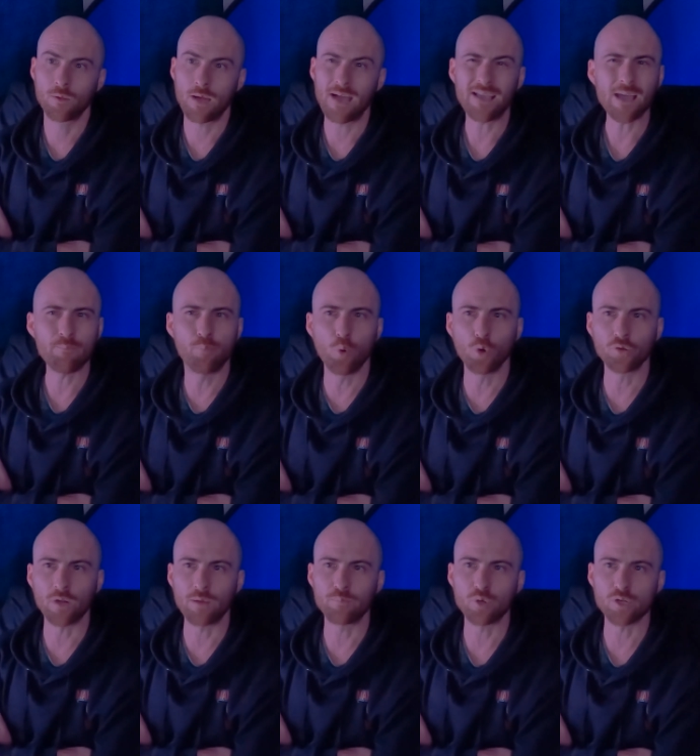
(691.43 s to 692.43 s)
I get
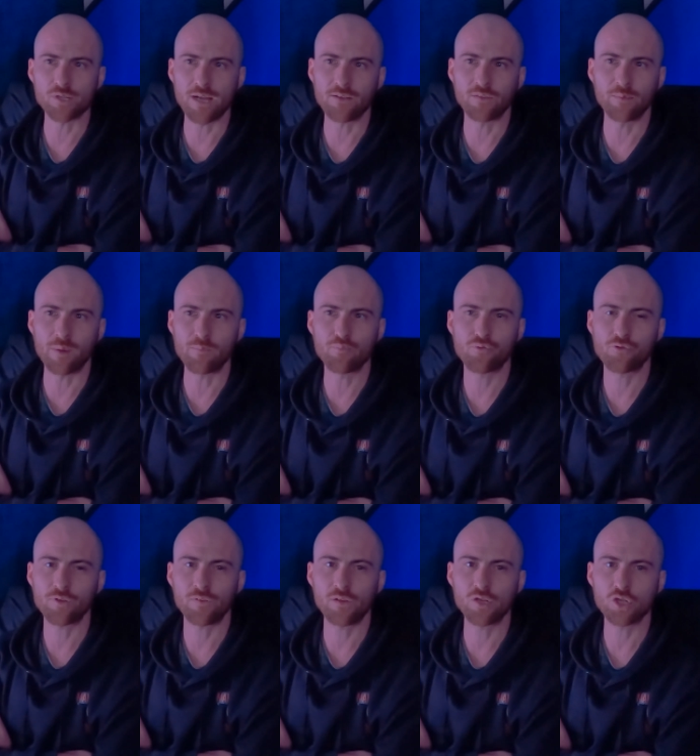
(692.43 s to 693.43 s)
borderline personality, but I'm
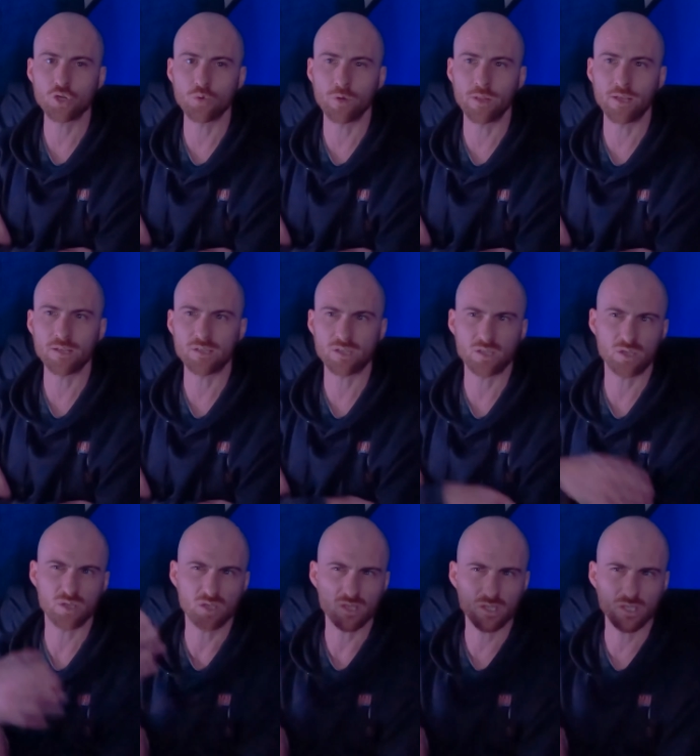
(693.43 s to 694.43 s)
pretty sure
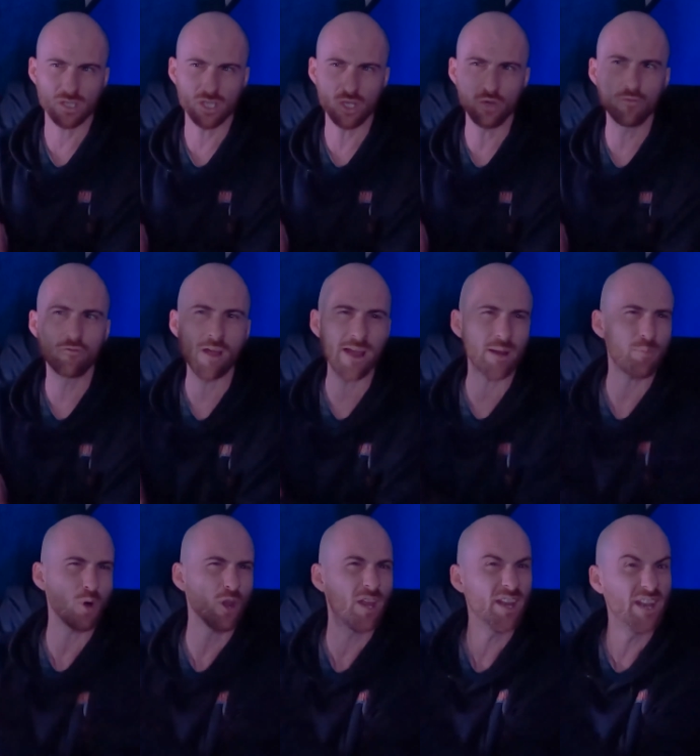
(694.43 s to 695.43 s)
this you have read
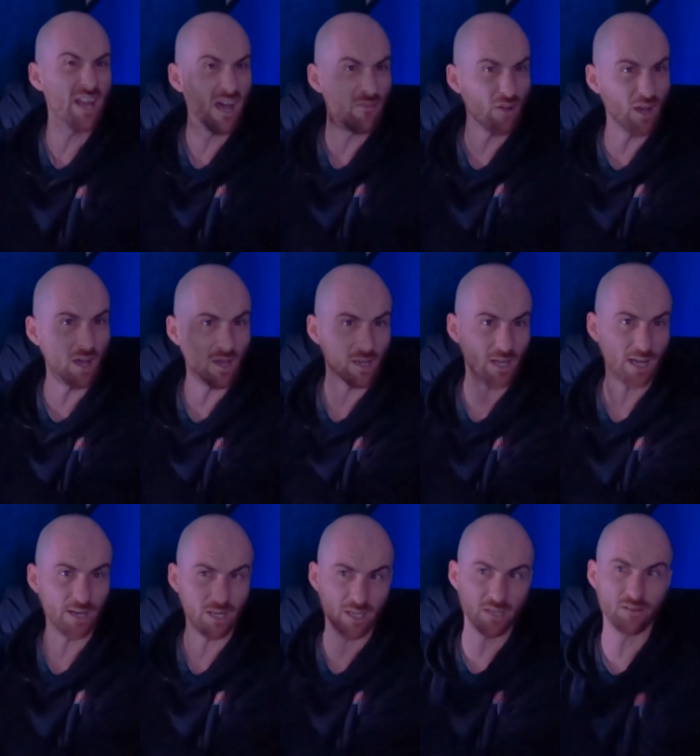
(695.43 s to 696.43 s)
upon another
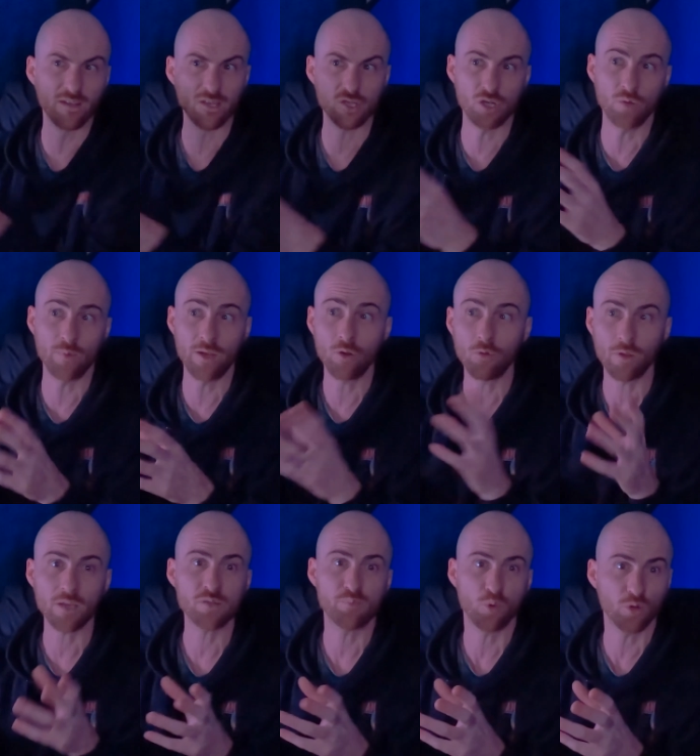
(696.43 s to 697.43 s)
kind of condition and went, "Oh,
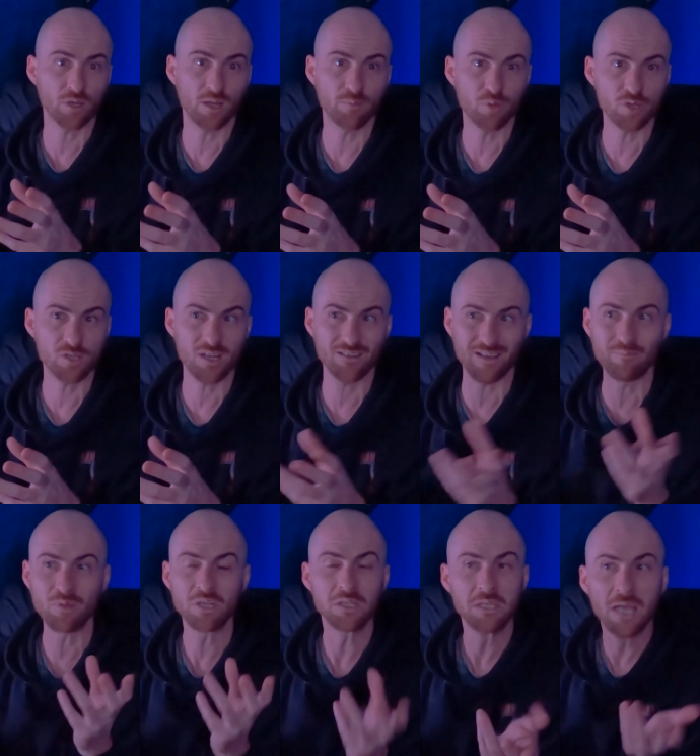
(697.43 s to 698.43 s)
that's borderline personality."
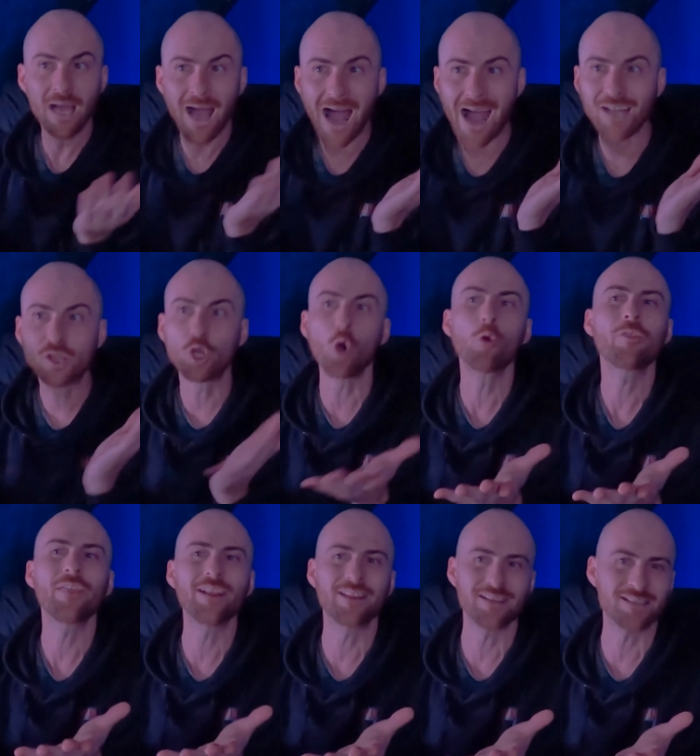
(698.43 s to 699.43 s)
I don't
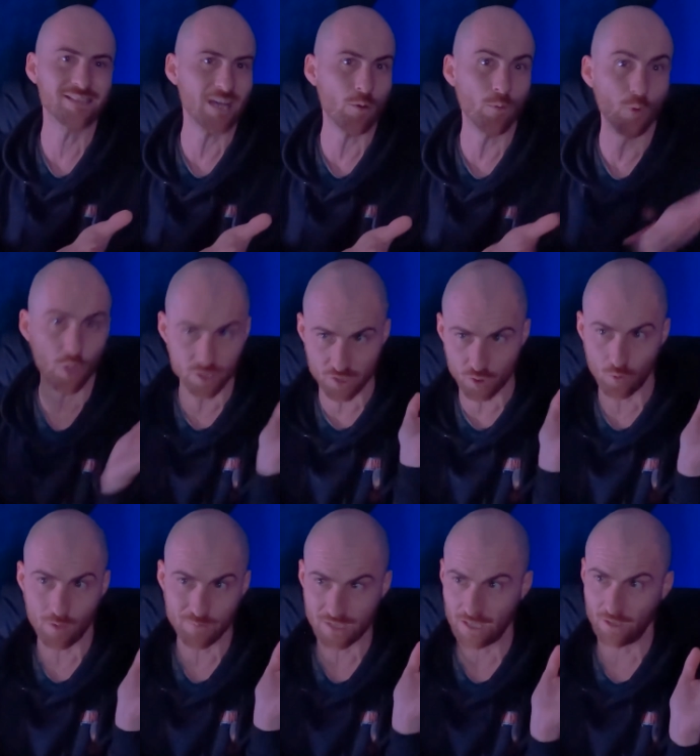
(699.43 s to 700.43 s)
think this is how it works. That's
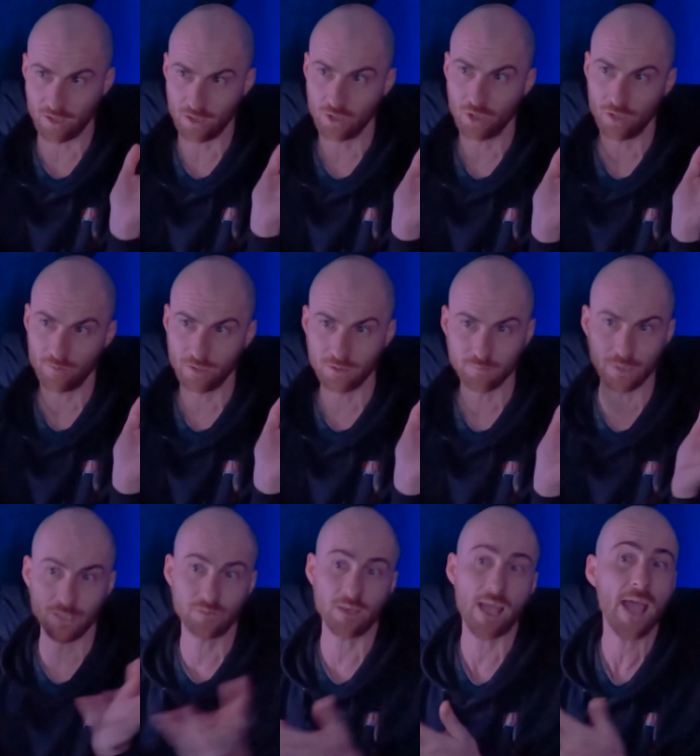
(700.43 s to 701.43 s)
what I'm saying. You know what I mean?
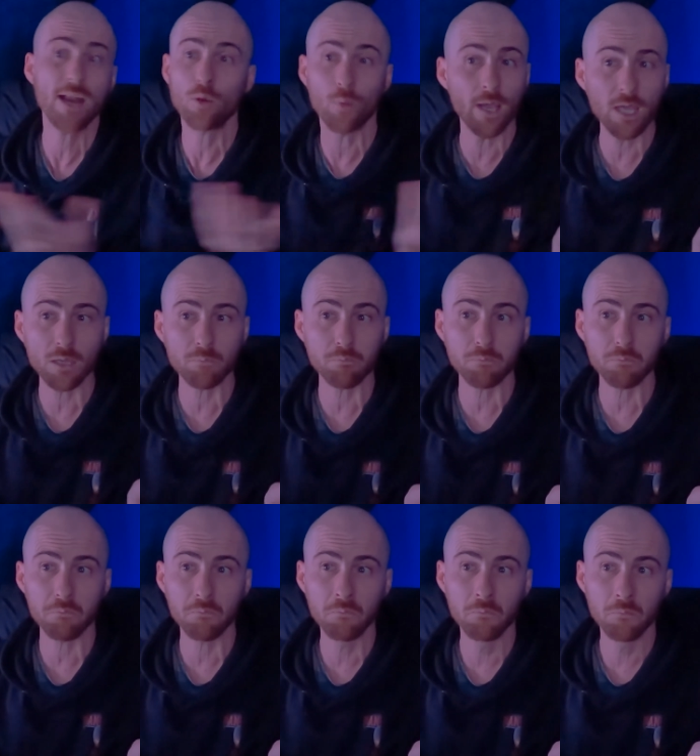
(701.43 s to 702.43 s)
But anyway,
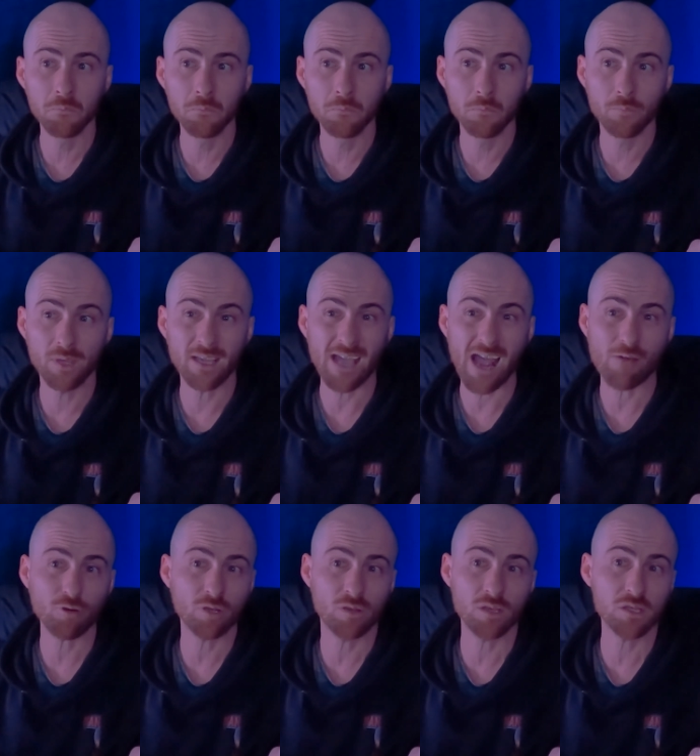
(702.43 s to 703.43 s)
the
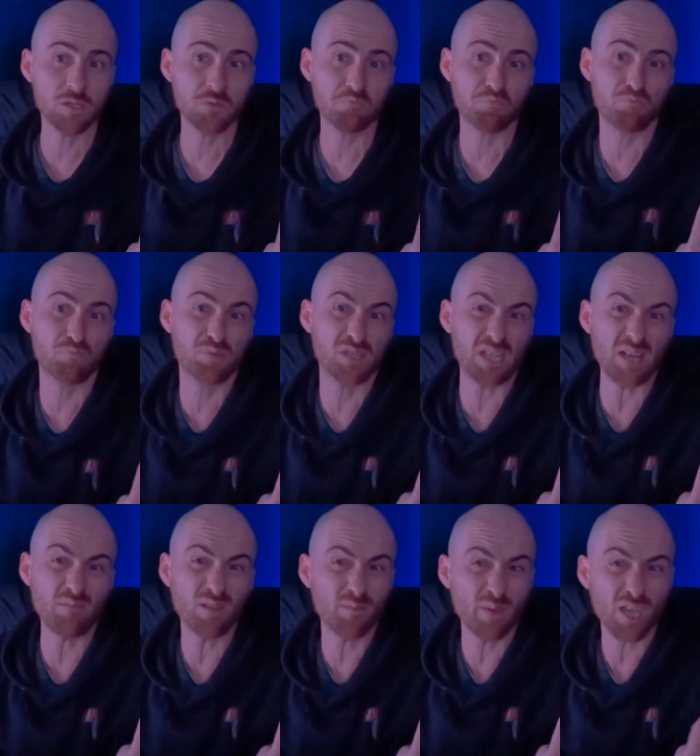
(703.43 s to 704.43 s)
characters
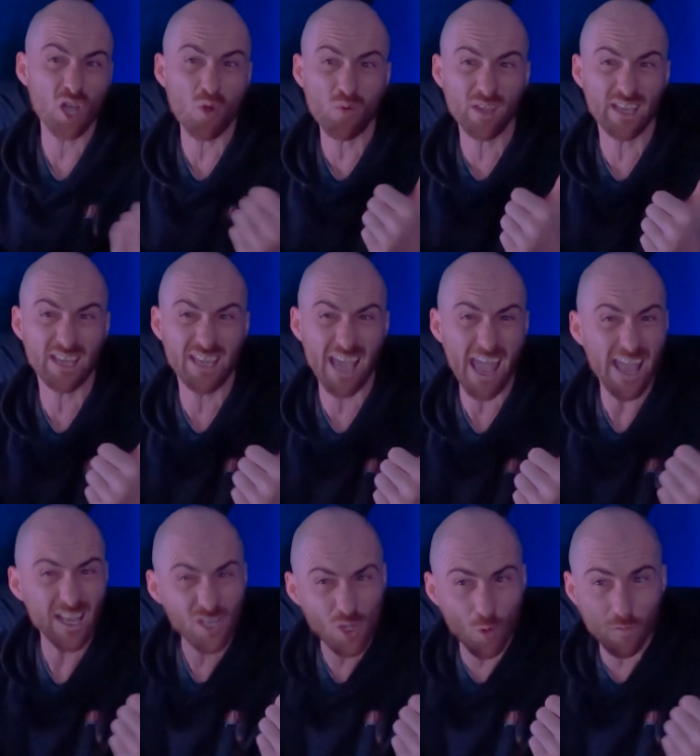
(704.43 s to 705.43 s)
seem to be
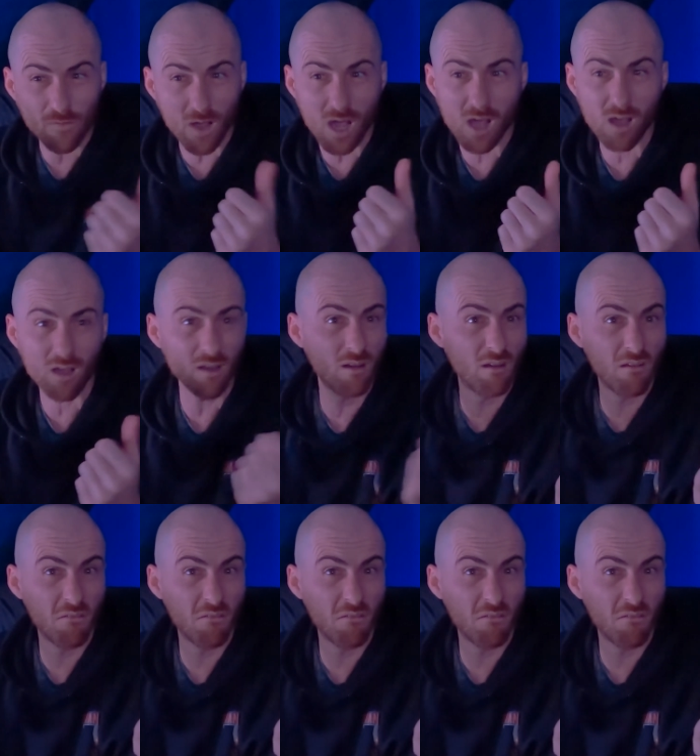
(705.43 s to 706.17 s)
okay so far.